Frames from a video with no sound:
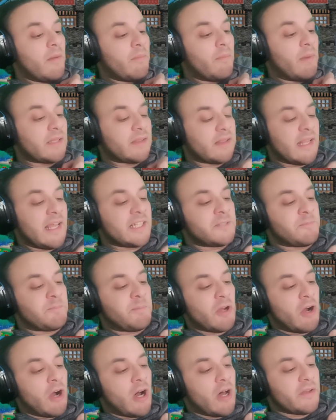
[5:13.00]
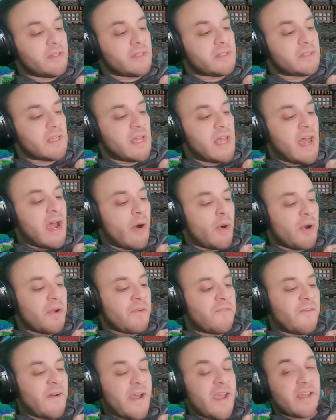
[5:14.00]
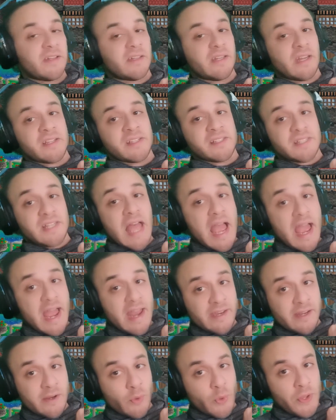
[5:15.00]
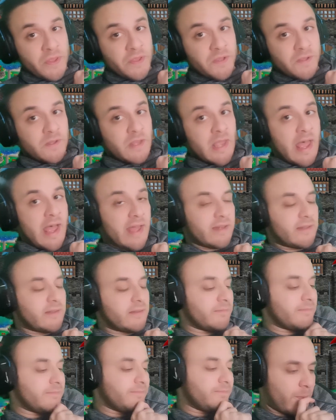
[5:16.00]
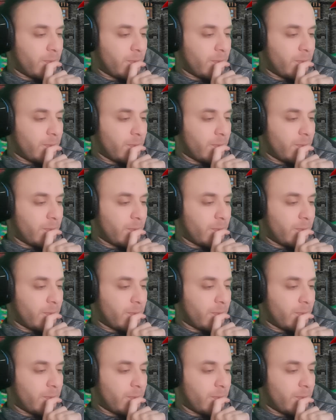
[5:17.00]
But let's be honest, every fate is ending with death.